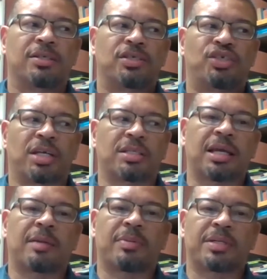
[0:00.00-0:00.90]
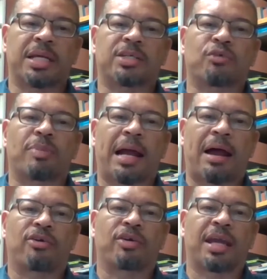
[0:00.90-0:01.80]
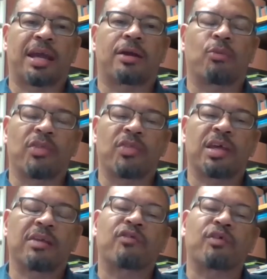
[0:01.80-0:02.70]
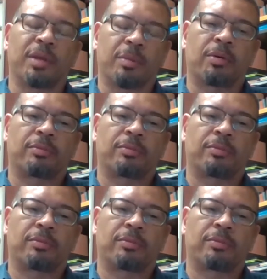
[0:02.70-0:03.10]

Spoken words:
just a potential powder keg within for people.